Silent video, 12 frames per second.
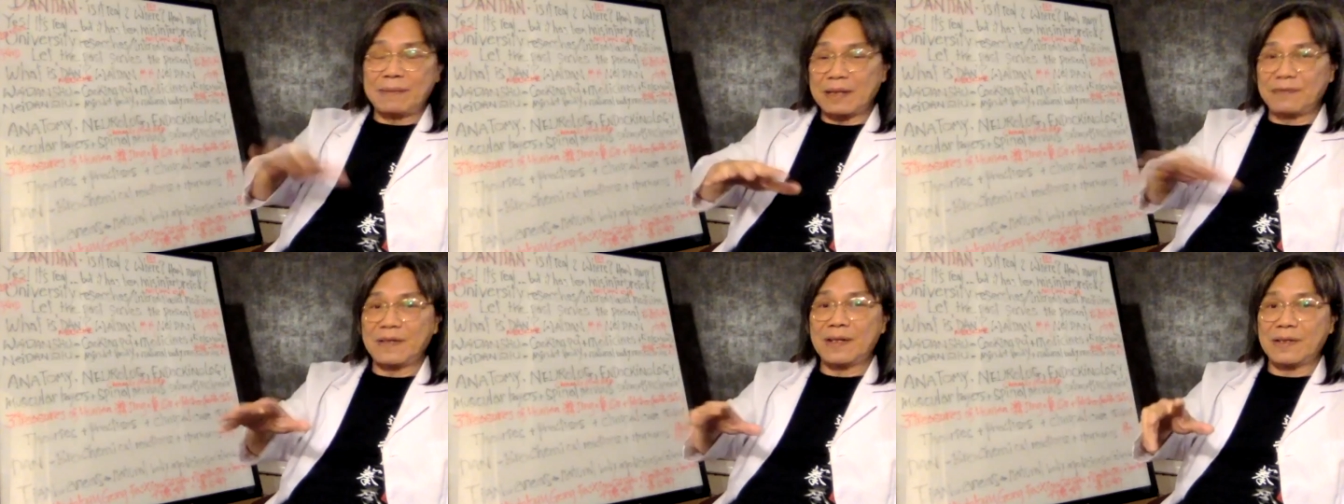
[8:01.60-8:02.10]

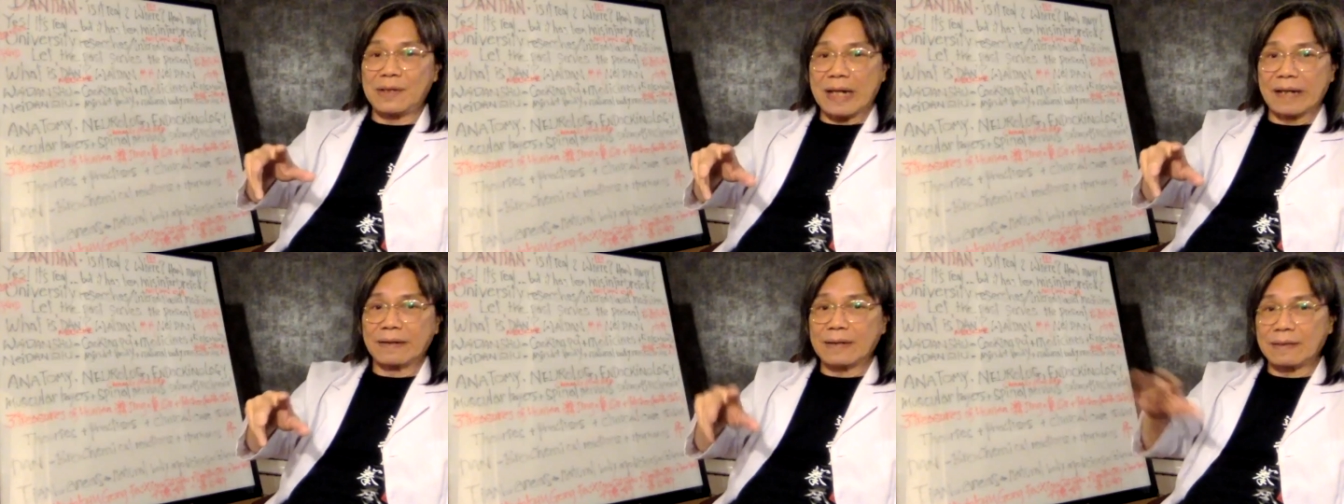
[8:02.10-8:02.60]
finished,
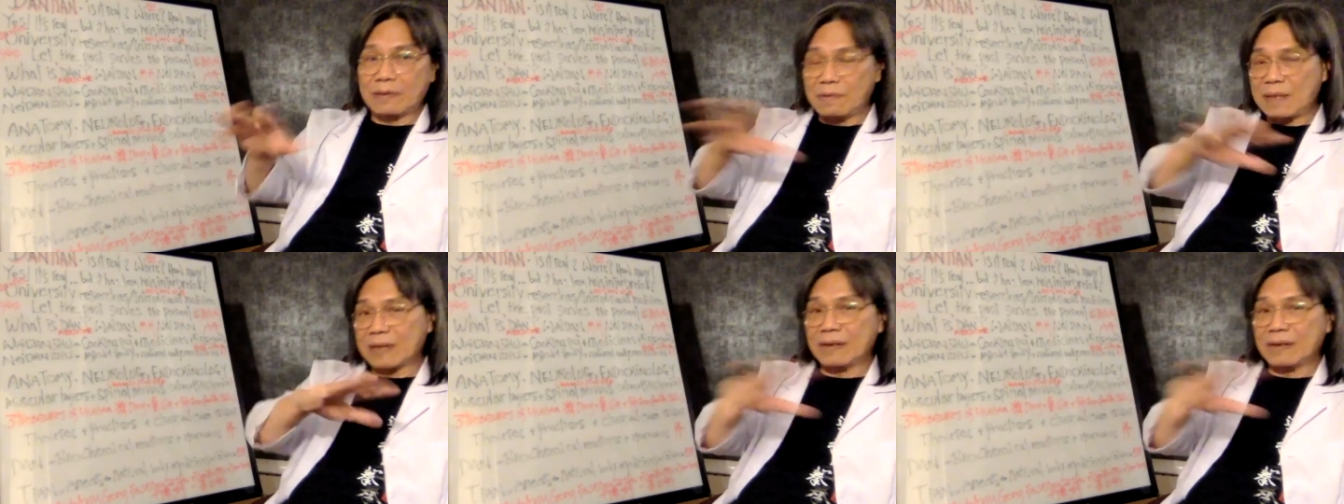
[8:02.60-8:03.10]
I'll go
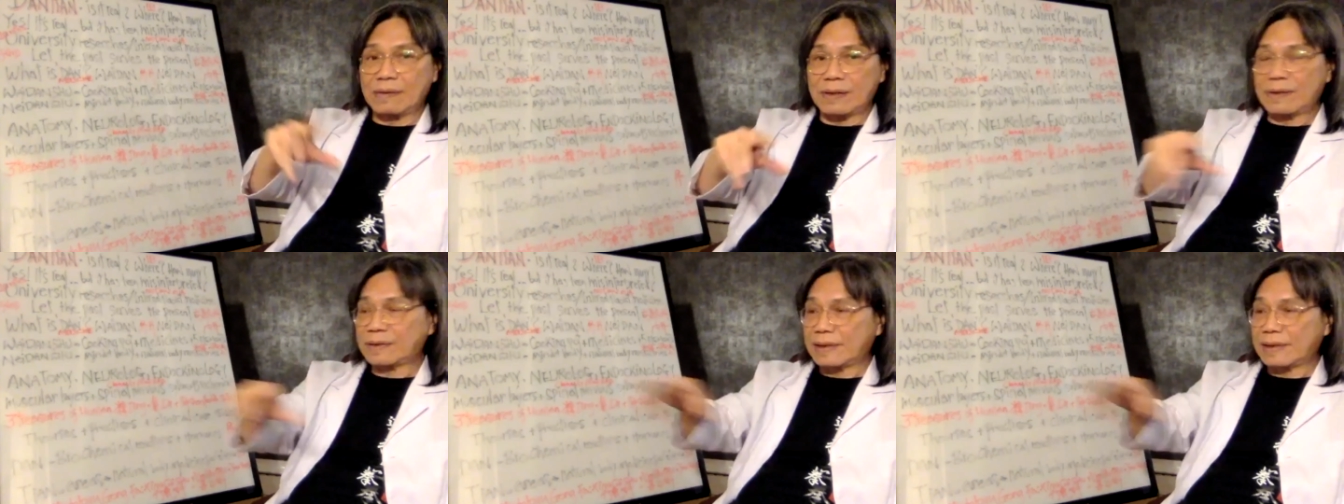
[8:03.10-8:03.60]
back to Hong
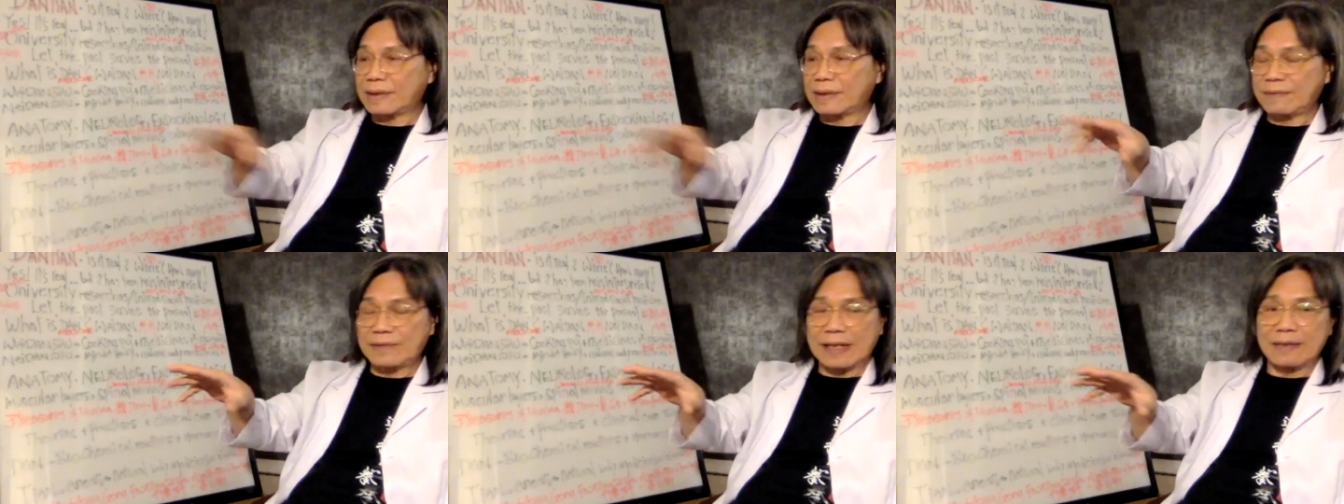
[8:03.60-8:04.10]
Kong to
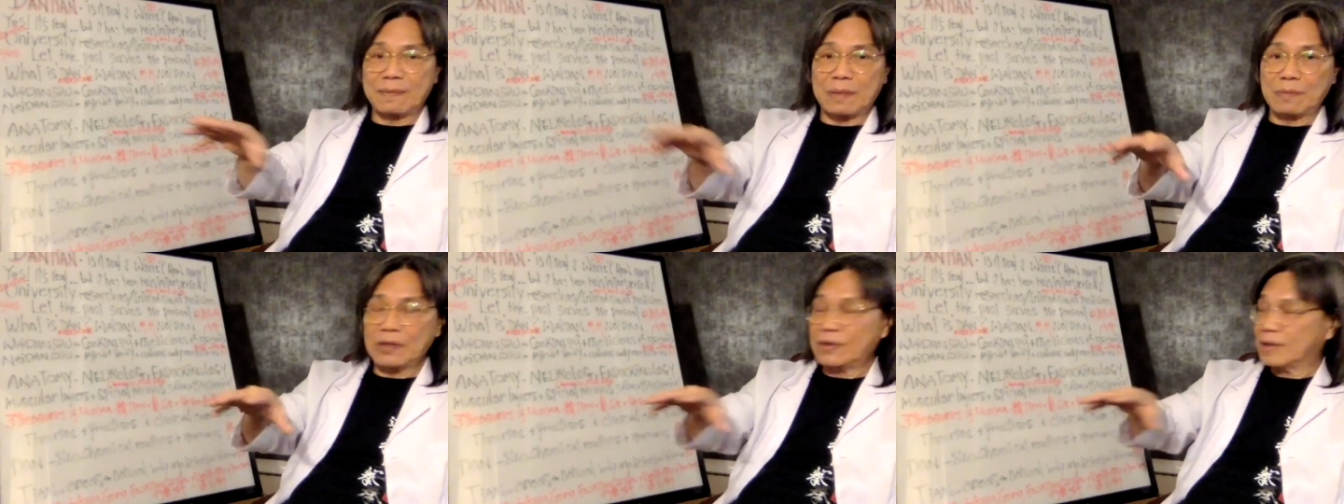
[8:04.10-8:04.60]
get the
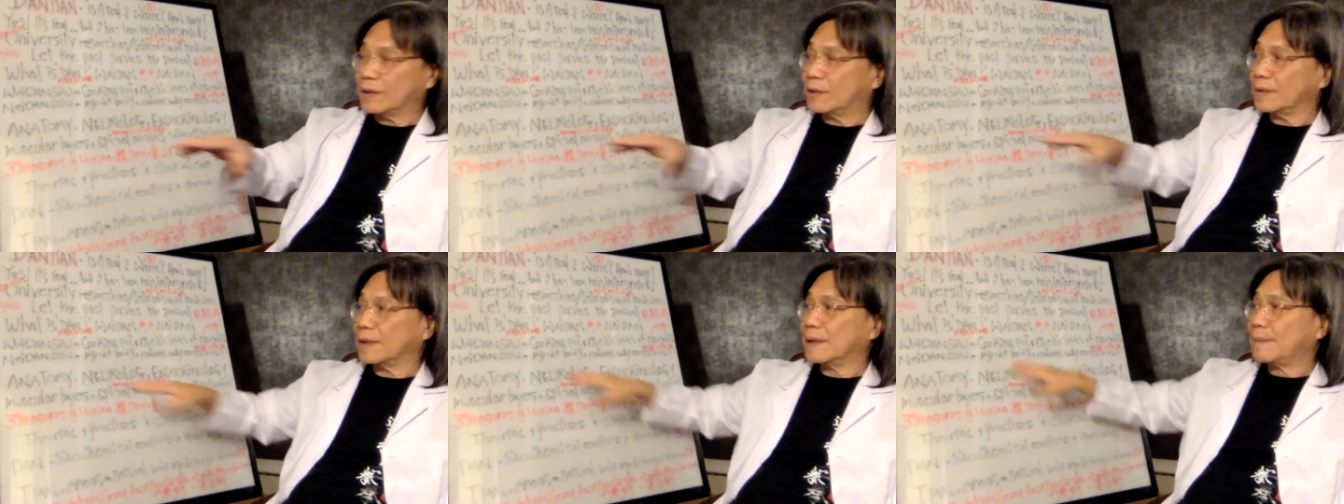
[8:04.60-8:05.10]
publisher to
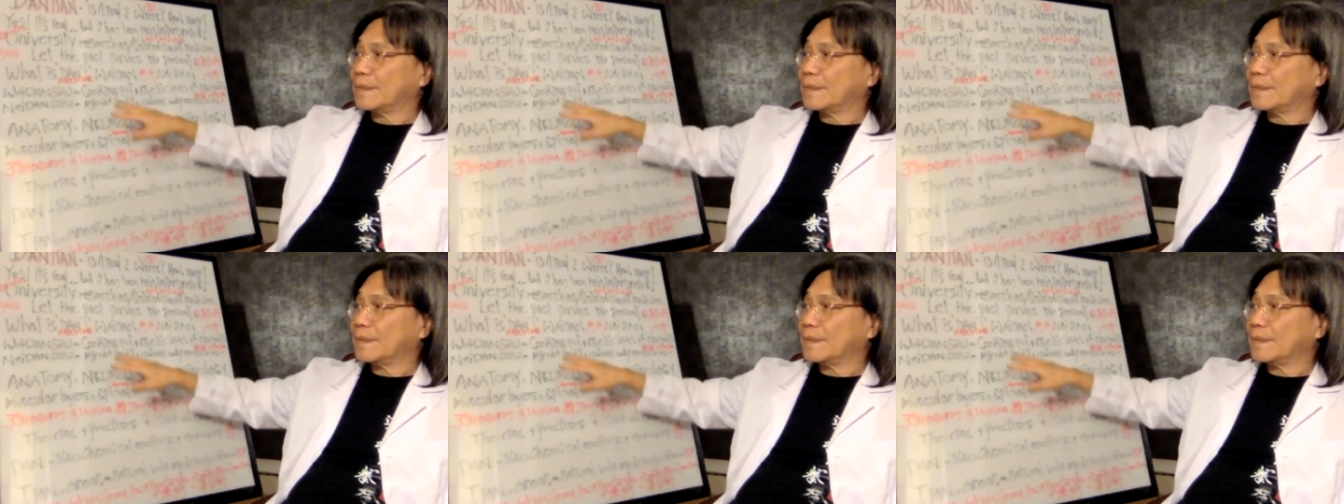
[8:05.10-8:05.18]
do it.